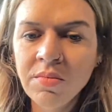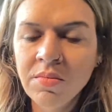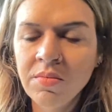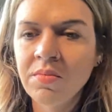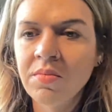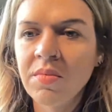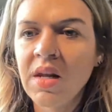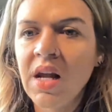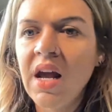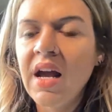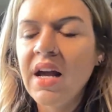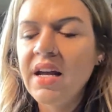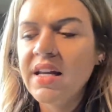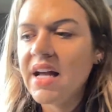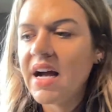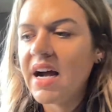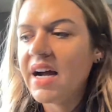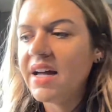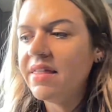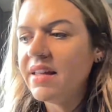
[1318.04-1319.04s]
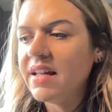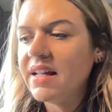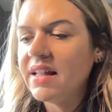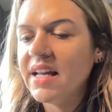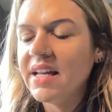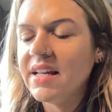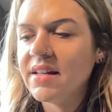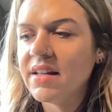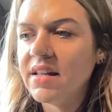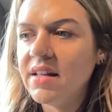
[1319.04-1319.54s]
Mhm. Yeah, I think,
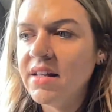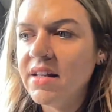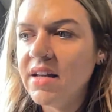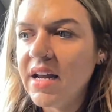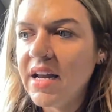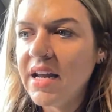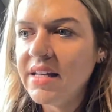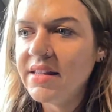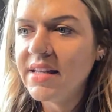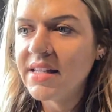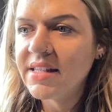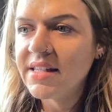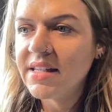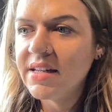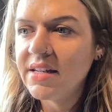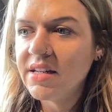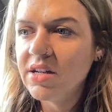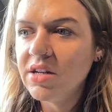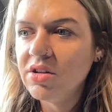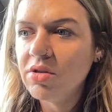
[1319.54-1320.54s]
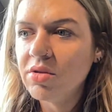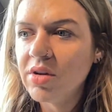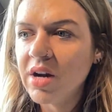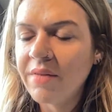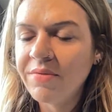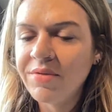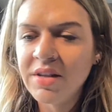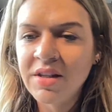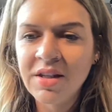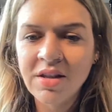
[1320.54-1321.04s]
like, you don't
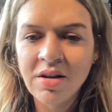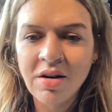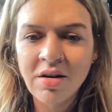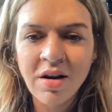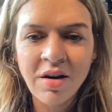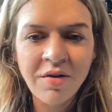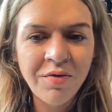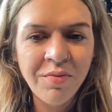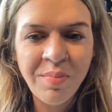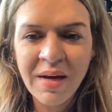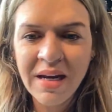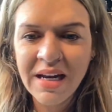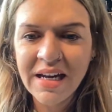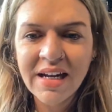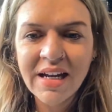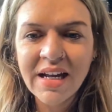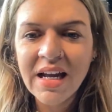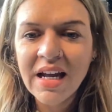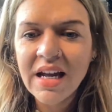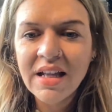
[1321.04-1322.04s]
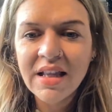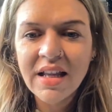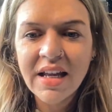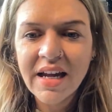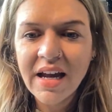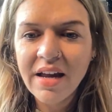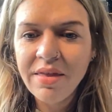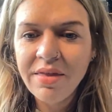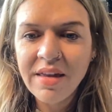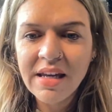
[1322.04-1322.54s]
have to start off big. Like,
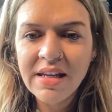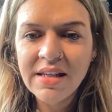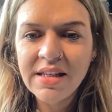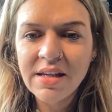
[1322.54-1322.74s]
I think